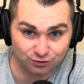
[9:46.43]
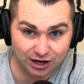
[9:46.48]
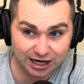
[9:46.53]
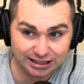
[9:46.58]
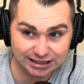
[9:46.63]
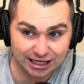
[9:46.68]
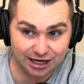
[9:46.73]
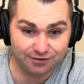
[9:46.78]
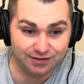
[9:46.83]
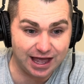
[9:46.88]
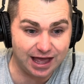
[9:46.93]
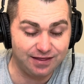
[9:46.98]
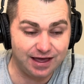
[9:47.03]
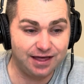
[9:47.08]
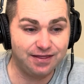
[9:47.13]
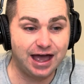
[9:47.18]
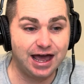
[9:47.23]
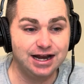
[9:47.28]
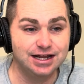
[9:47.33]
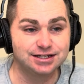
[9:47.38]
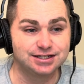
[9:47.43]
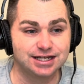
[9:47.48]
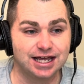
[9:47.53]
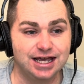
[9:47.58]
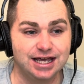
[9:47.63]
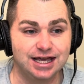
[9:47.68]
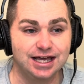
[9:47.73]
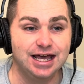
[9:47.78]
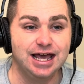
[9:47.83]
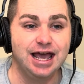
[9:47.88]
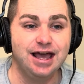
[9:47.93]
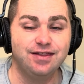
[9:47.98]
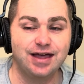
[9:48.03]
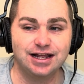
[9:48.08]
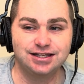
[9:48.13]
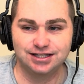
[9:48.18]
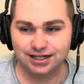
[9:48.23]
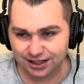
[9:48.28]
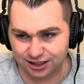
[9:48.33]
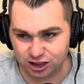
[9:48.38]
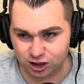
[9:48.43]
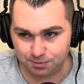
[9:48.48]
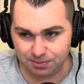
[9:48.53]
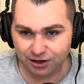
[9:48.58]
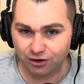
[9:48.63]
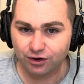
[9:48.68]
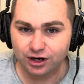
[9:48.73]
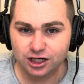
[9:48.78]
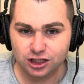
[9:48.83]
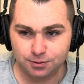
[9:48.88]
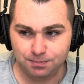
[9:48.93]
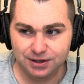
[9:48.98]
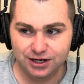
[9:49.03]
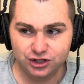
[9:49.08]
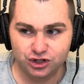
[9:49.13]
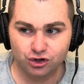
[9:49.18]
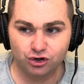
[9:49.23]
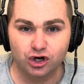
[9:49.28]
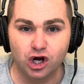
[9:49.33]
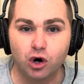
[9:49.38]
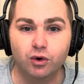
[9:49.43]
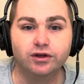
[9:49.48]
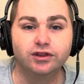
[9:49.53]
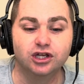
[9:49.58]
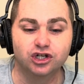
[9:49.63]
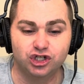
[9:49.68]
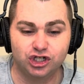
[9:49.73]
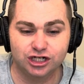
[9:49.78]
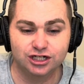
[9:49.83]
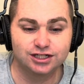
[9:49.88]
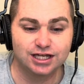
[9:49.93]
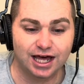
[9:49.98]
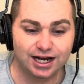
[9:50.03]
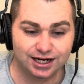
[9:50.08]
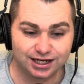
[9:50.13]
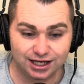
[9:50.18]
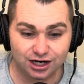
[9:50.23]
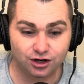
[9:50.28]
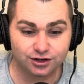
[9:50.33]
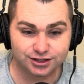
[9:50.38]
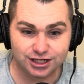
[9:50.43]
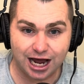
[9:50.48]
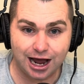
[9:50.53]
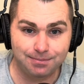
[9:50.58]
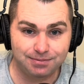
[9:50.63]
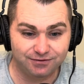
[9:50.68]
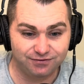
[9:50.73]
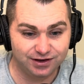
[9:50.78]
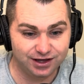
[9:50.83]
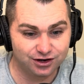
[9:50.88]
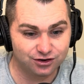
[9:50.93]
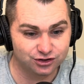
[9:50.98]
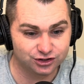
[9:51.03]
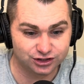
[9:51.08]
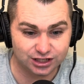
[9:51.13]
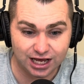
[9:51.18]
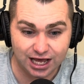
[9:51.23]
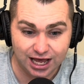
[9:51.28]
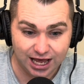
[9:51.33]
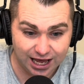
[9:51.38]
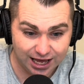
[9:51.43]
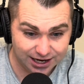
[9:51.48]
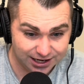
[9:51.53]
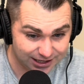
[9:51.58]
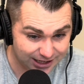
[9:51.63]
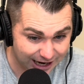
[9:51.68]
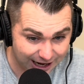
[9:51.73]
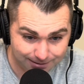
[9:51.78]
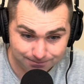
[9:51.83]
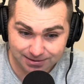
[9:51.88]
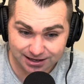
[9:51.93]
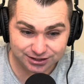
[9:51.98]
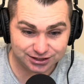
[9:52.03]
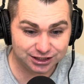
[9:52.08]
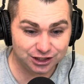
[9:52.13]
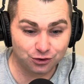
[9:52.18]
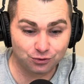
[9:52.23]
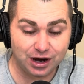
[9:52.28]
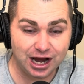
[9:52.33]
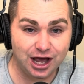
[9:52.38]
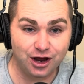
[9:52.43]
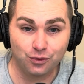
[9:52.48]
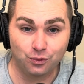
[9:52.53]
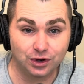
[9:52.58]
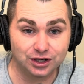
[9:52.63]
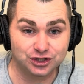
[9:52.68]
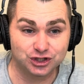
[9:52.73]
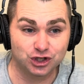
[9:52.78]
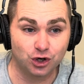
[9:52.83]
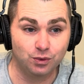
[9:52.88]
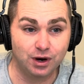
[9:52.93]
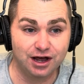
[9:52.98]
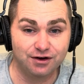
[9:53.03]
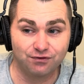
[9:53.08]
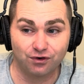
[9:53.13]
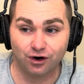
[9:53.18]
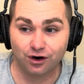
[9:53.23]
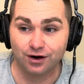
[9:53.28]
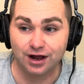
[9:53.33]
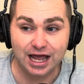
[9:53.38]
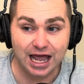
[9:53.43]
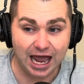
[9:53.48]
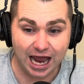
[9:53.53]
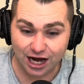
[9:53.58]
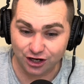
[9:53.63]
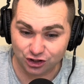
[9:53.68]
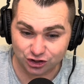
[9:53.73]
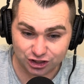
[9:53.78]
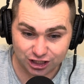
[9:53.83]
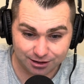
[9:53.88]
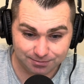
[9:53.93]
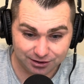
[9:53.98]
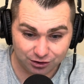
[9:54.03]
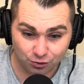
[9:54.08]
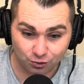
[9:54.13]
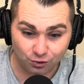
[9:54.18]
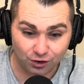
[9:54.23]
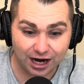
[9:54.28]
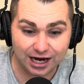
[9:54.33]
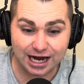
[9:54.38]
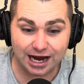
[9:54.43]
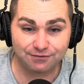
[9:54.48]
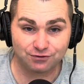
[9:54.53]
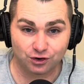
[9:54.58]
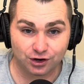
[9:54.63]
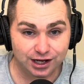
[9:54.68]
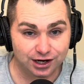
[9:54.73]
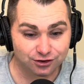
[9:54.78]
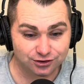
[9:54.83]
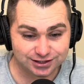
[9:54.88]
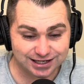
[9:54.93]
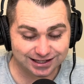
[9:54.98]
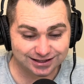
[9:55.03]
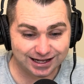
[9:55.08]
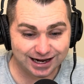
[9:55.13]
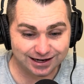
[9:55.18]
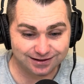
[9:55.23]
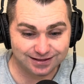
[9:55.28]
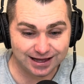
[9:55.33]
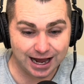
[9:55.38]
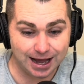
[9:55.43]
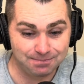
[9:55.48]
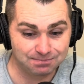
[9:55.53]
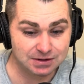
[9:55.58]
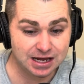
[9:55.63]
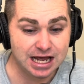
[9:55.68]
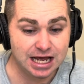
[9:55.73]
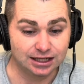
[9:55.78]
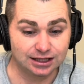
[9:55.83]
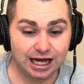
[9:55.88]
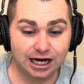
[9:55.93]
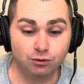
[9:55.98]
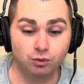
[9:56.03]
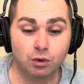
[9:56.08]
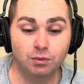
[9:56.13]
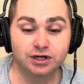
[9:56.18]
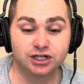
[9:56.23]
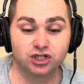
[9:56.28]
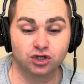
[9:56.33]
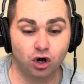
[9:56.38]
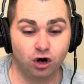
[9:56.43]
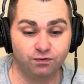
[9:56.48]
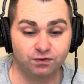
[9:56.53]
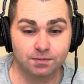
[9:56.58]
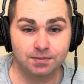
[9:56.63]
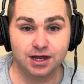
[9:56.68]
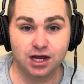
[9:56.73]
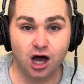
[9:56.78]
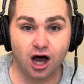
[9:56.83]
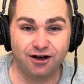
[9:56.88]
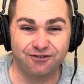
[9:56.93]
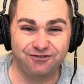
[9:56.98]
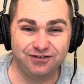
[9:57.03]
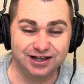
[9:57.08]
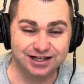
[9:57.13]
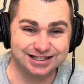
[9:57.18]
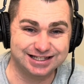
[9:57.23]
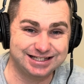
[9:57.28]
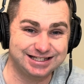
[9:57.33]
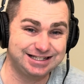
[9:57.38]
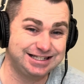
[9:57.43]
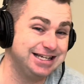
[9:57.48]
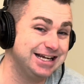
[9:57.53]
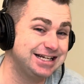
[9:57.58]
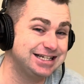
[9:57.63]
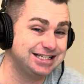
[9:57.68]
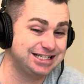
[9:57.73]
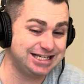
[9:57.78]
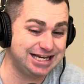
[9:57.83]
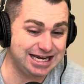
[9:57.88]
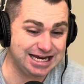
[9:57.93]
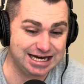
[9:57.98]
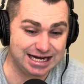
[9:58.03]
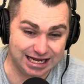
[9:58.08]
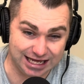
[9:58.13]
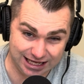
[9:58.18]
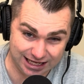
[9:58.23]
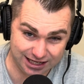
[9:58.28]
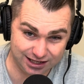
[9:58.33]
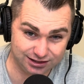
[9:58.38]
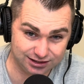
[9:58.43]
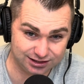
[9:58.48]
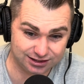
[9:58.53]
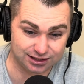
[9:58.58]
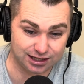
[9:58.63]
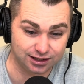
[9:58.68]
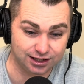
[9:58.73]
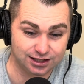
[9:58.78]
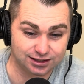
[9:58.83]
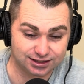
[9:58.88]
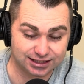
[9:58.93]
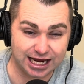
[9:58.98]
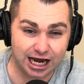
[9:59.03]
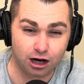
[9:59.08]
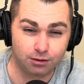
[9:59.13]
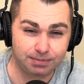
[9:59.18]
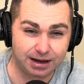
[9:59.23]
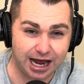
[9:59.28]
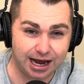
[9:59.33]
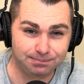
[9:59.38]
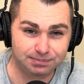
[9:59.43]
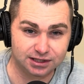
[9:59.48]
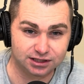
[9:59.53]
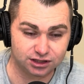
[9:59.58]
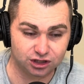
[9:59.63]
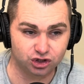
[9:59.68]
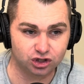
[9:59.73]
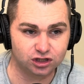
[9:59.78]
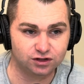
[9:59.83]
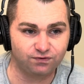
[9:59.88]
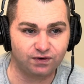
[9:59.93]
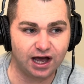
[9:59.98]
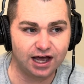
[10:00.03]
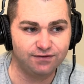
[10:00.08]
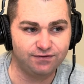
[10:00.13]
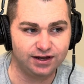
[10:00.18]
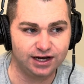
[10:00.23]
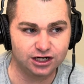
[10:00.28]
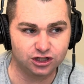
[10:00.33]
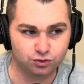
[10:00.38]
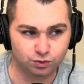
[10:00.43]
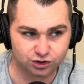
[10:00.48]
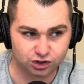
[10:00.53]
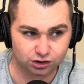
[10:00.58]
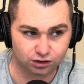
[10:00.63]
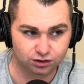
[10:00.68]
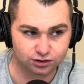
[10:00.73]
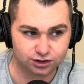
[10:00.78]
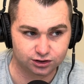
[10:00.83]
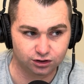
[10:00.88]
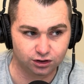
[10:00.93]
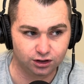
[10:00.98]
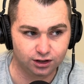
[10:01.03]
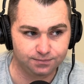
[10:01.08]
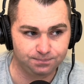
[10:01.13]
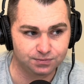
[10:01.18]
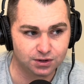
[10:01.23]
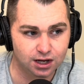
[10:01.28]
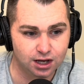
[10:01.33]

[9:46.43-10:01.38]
right there. That's an experienced pitcher, knowing that she's got to get on top of hitters and not messing around whatsoever and just coming right after hitters. I like that. Like what we saw from the offense, 16 hits against Cal Baptist in just 5 innings, which looks good,